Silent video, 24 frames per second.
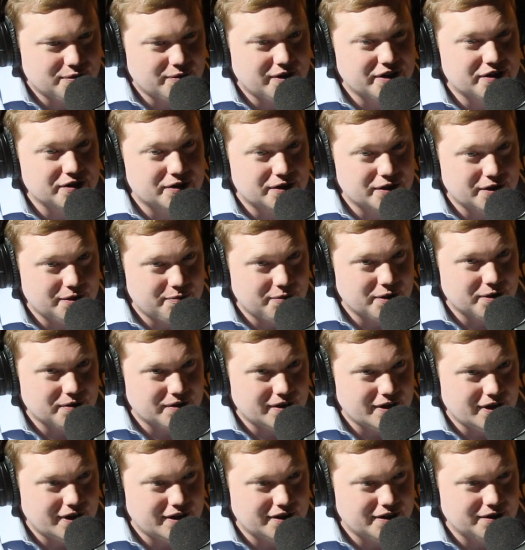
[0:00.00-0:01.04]
And the only way they're going
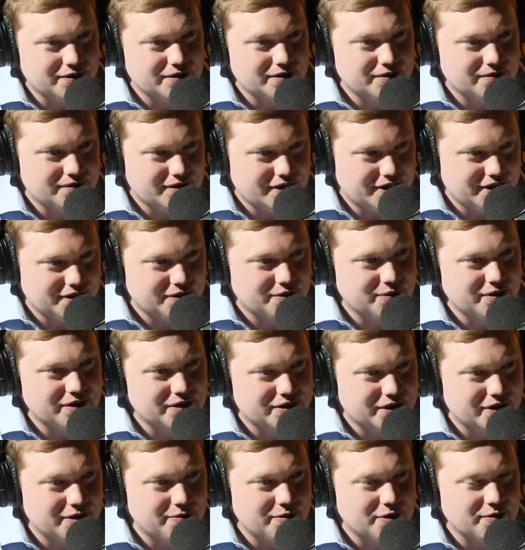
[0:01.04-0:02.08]
to be, and the
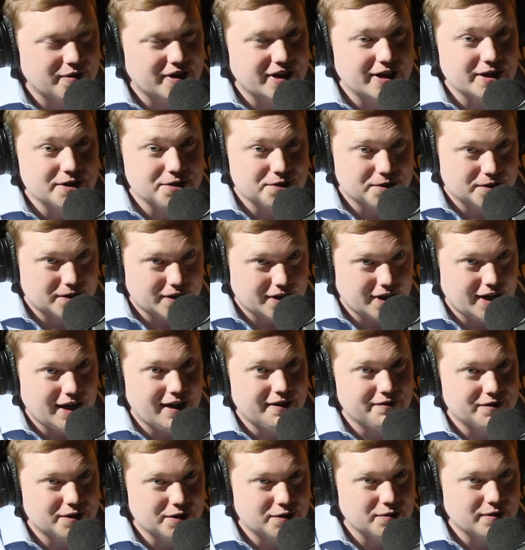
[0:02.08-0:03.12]
only way they're going to be ready is you're
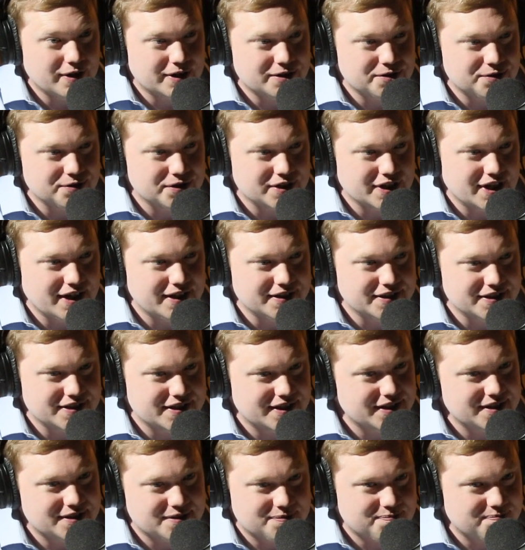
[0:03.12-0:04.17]
going to have to do
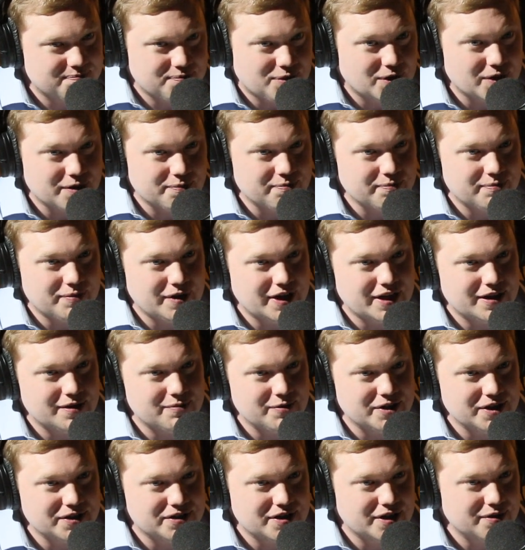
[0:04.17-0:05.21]
exercises. That's part of
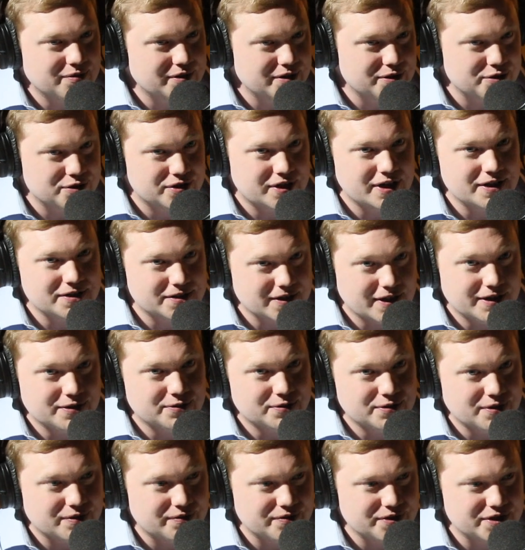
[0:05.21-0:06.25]
being in the military, whether you're
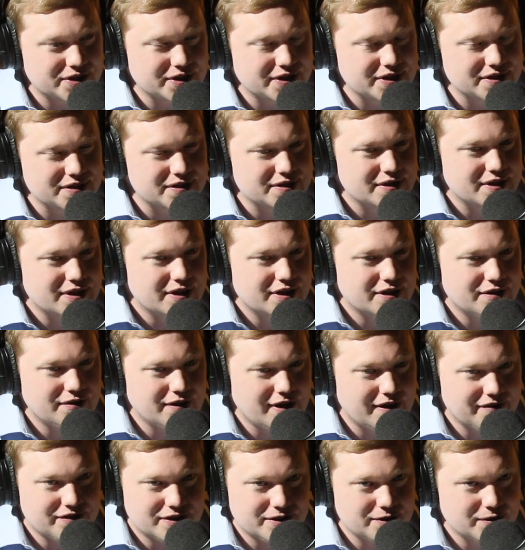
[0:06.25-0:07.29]
stateside or overseas.
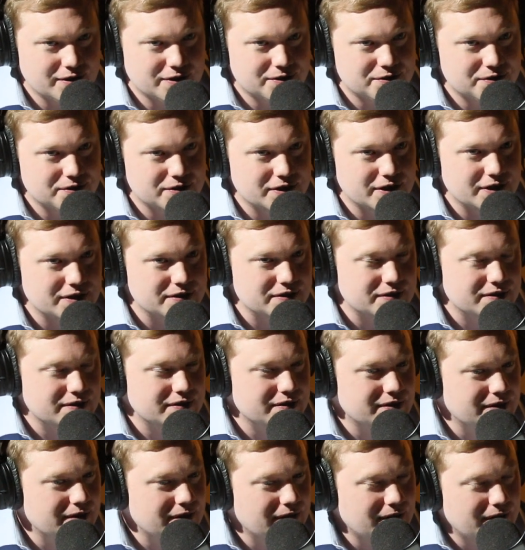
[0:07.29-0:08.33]
You have to do
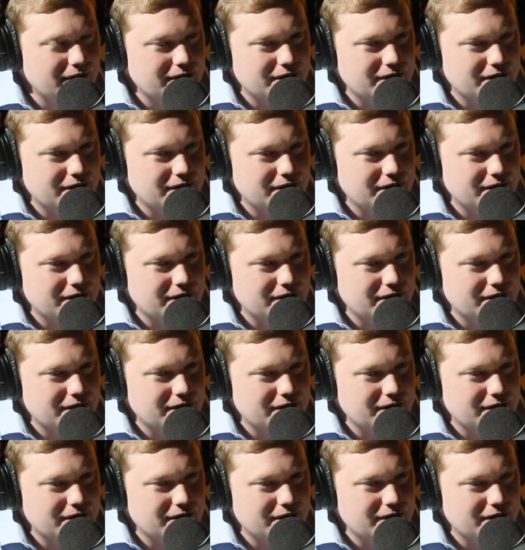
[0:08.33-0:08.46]
exercise.